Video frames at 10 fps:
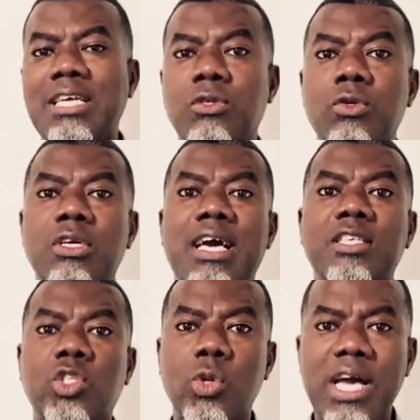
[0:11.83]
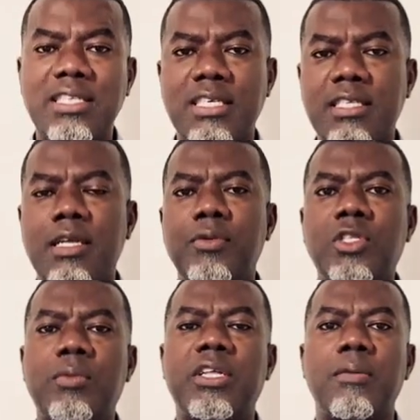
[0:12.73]
I told you guys twice yesterday, put
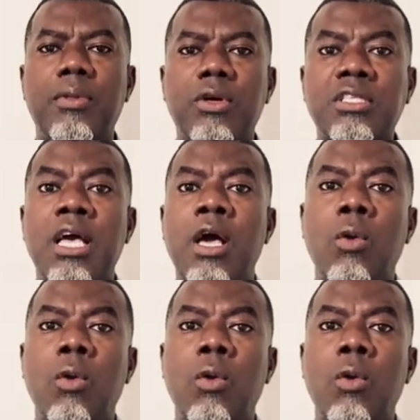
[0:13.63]
some money in blocks.